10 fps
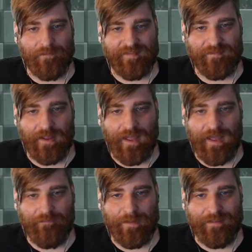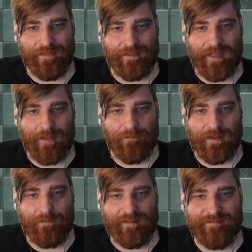So I have beaten the game,
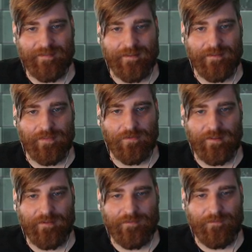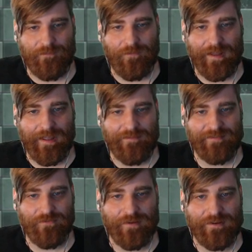but basically the only way I was
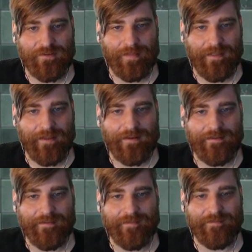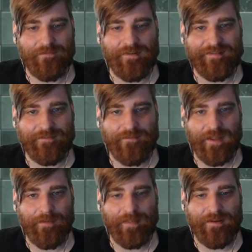going to play it was if
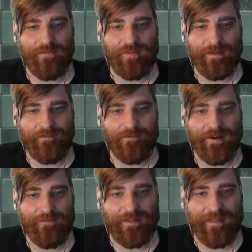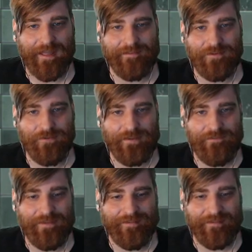I played it with my friend. We had 2
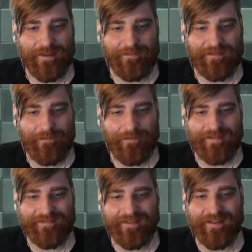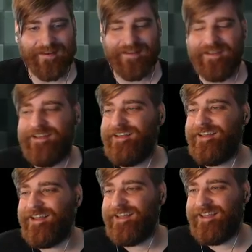TVs set up side by side,
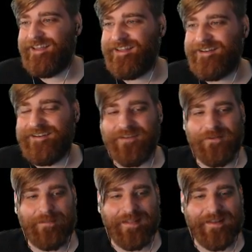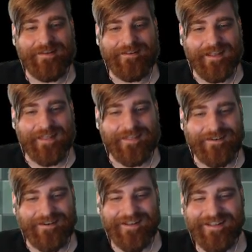and we played it together.